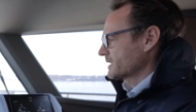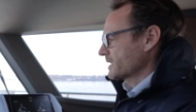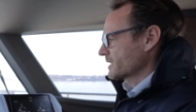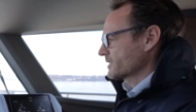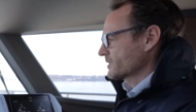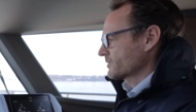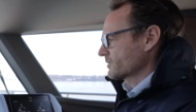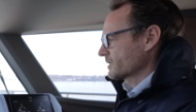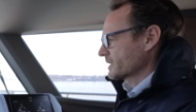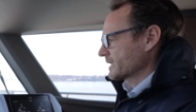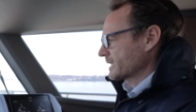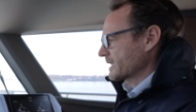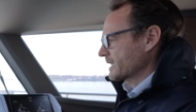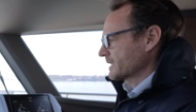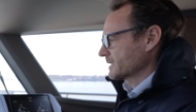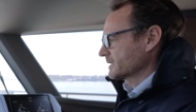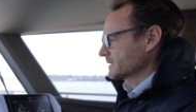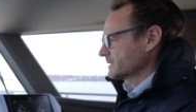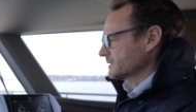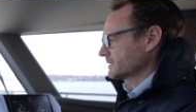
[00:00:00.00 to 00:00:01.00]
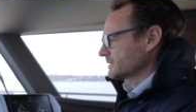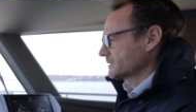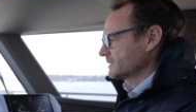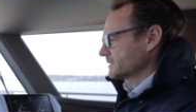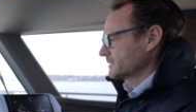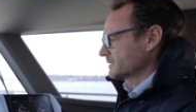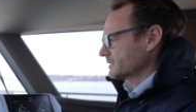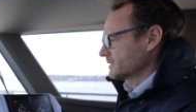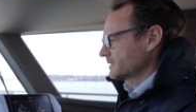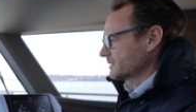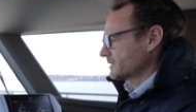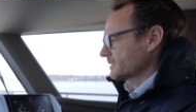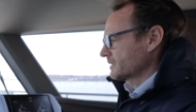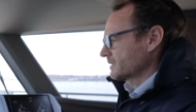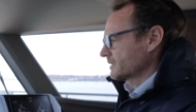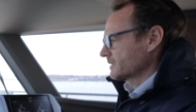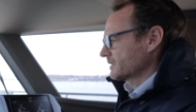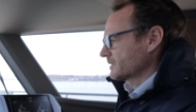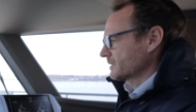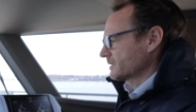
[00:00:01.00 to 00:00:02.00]
nice running angle,
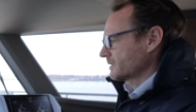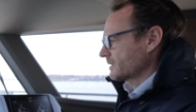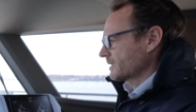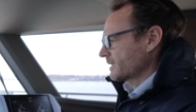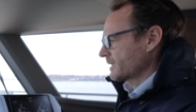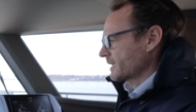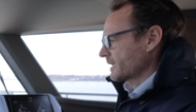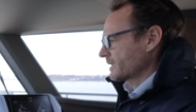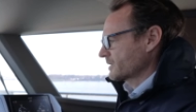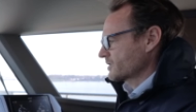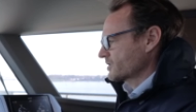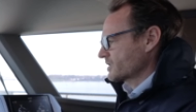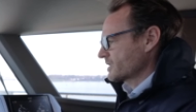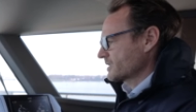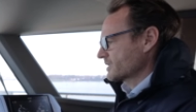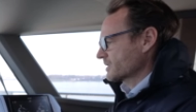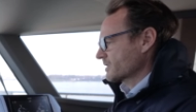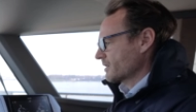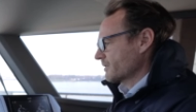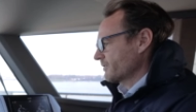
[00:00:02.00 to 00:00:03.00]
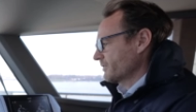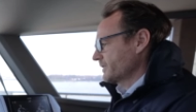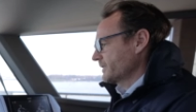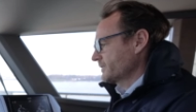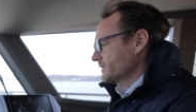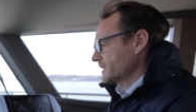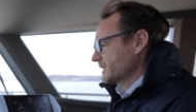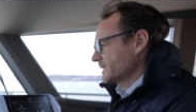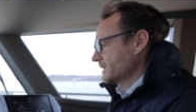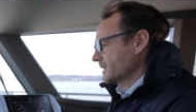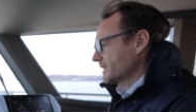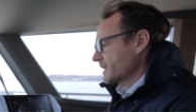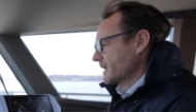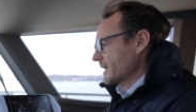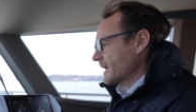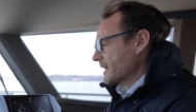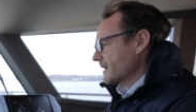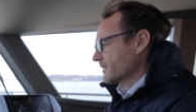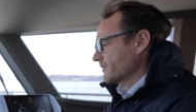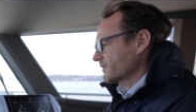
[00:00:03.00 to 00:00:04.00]
and she's got
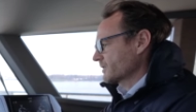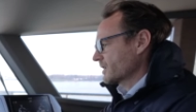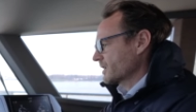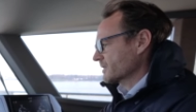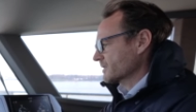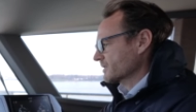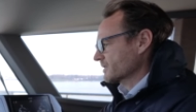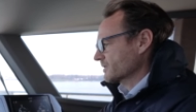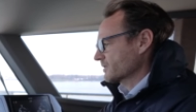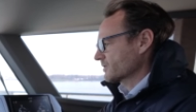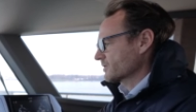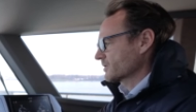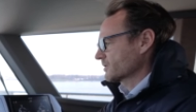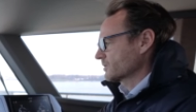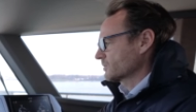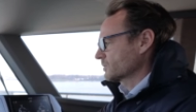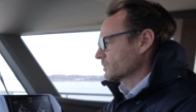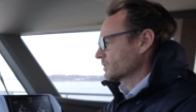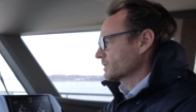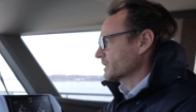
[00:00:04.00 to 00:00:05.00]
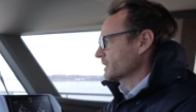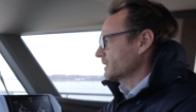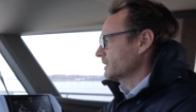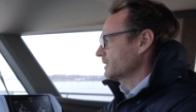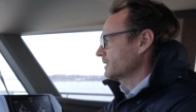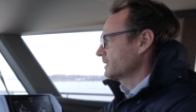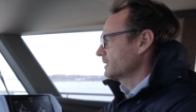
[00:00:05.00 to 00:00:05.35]
15.5 knots through the water,